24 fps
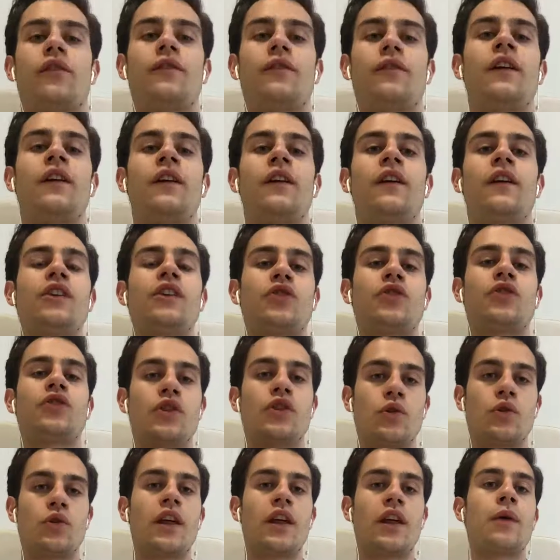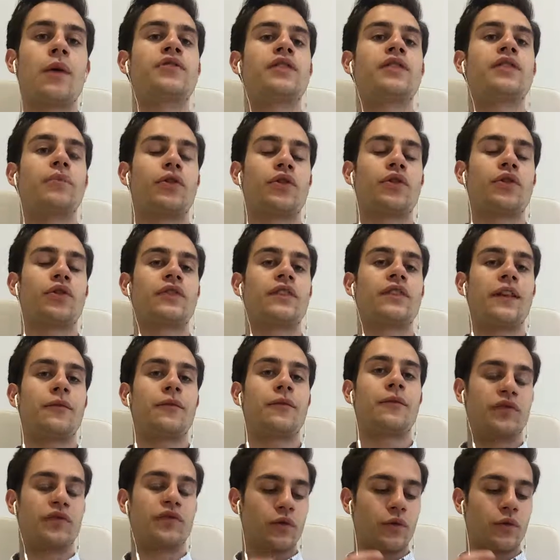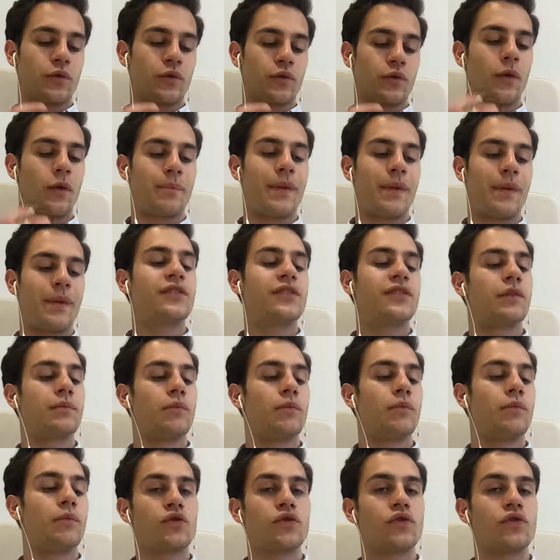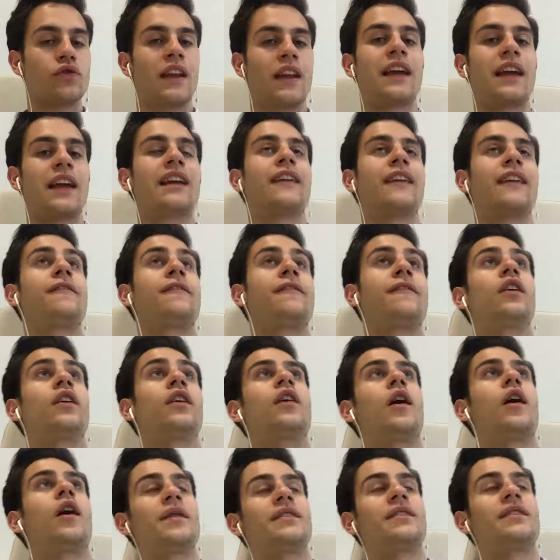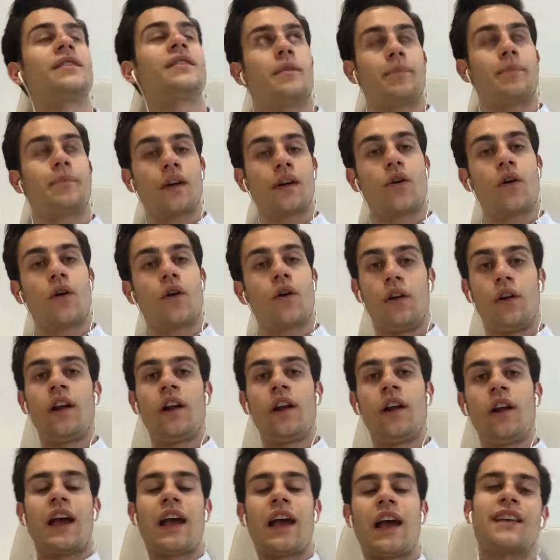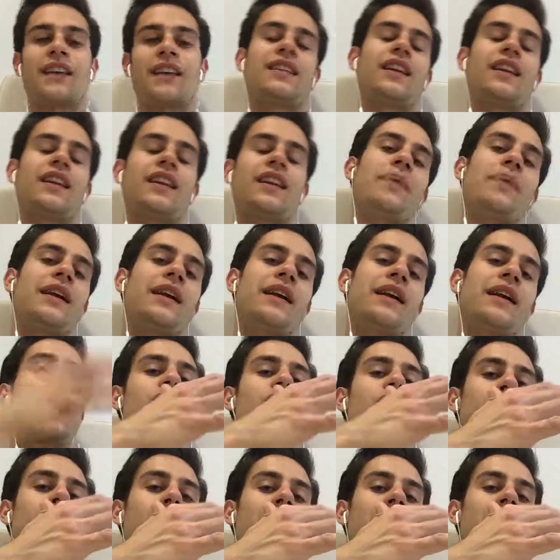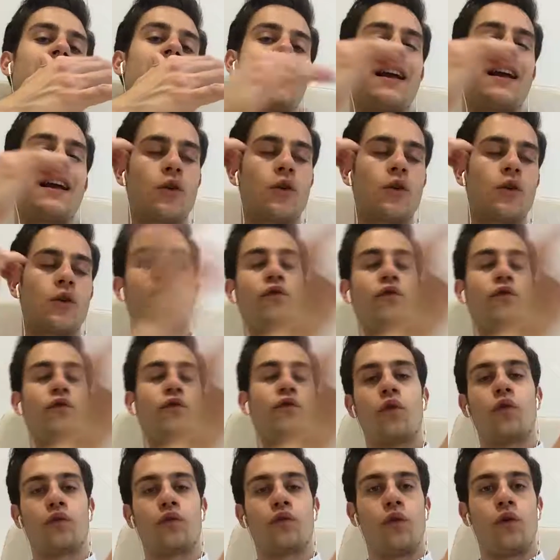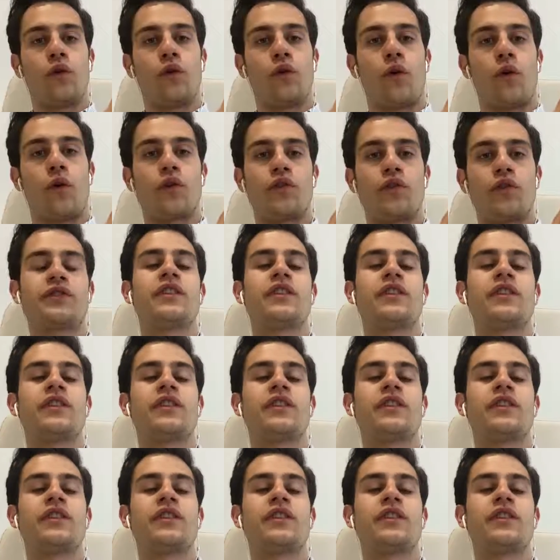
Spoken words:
So I knew that I was a person that was based on emotions, and I get fired up. I set a big goal and I set a big action plan, and I go full force.